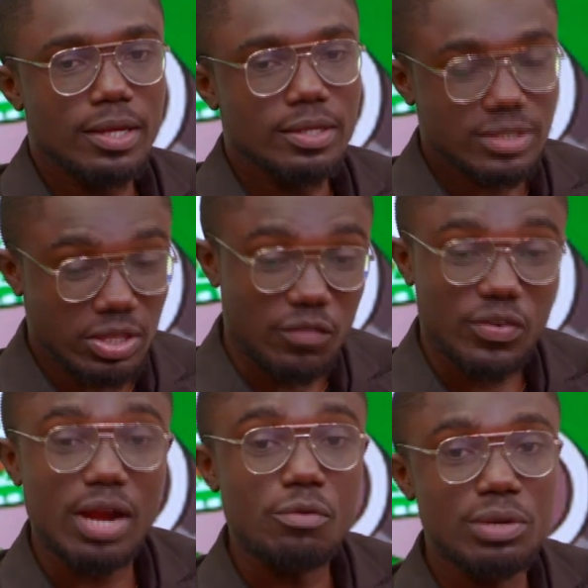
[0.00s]
South
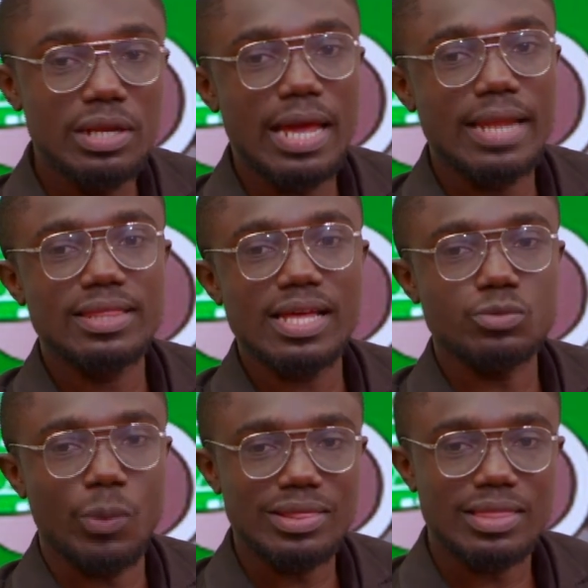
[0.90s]
Africa really, and that's
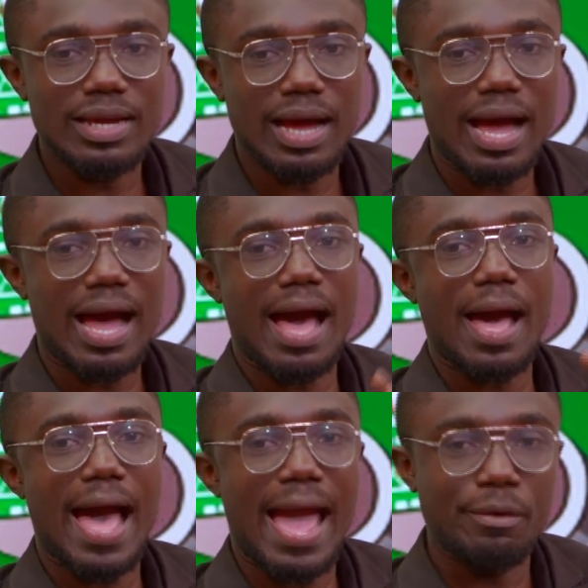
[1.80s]
one thing
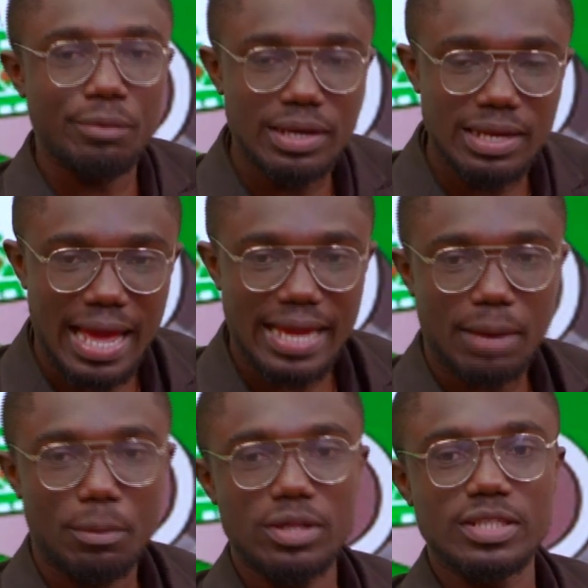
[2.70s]
I really like
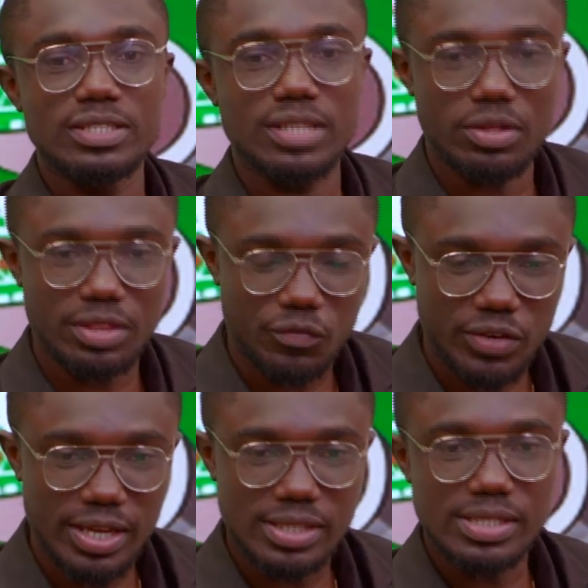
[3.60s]
about these South
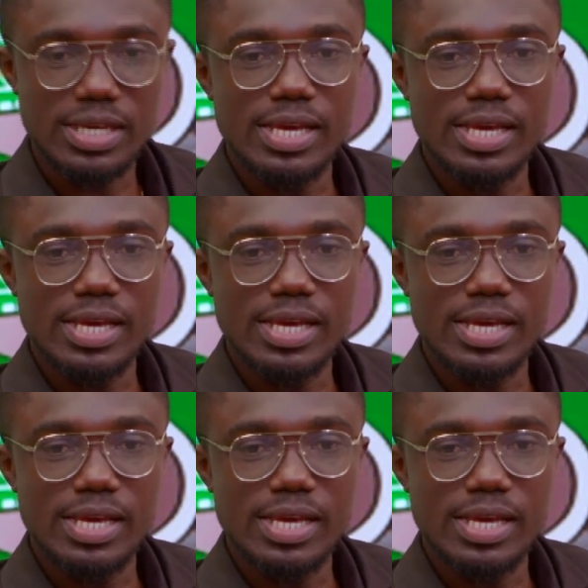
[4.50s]
Africans.